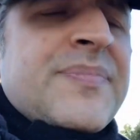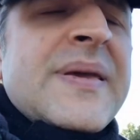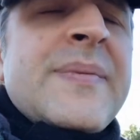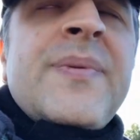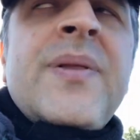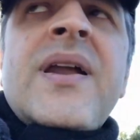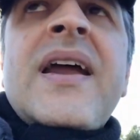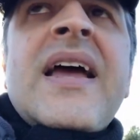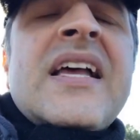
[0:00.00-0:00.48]

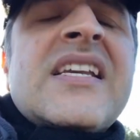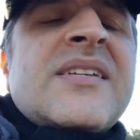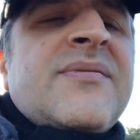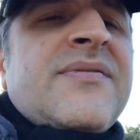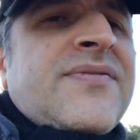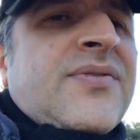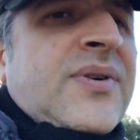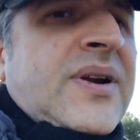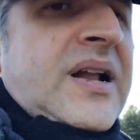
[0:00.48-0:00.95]
people are
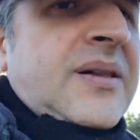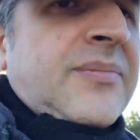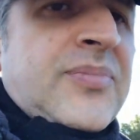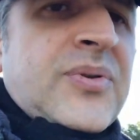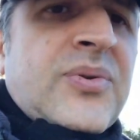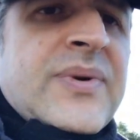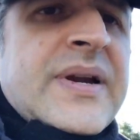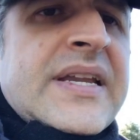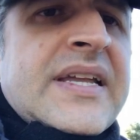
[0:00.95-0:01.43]
asking for
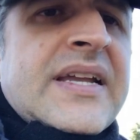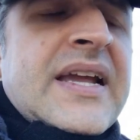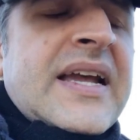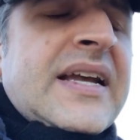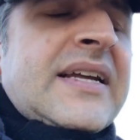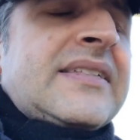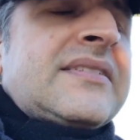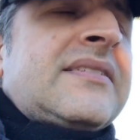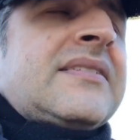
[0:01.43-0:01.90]
help already,
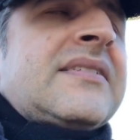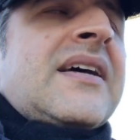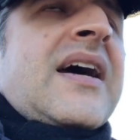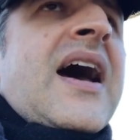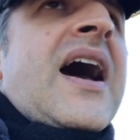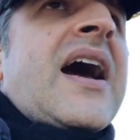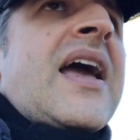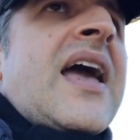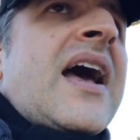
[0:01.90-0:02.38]
and
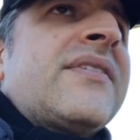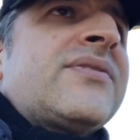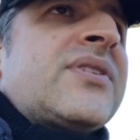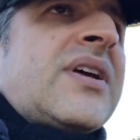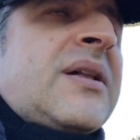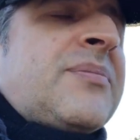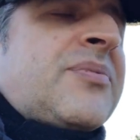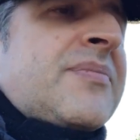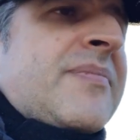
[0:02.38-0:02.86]
I have
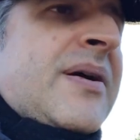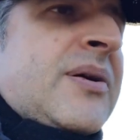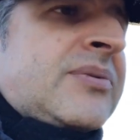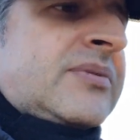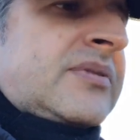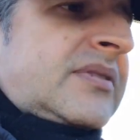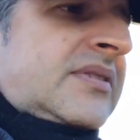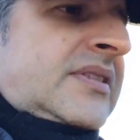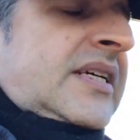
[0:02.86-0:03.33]
to help them
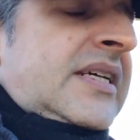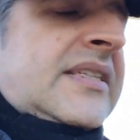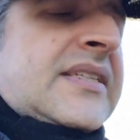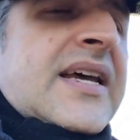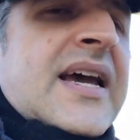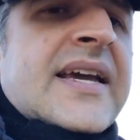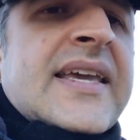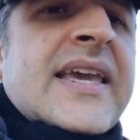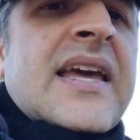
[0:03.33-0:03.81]
out,
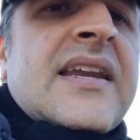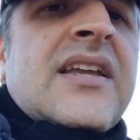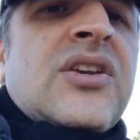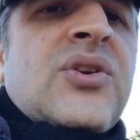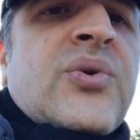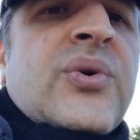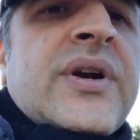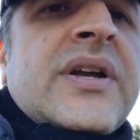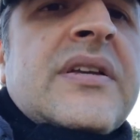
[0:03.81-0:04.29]
and I can't
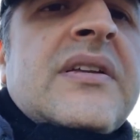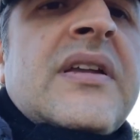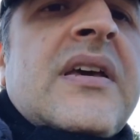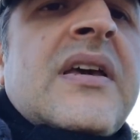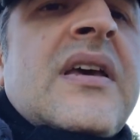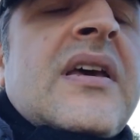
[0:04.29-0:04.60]
ignore it.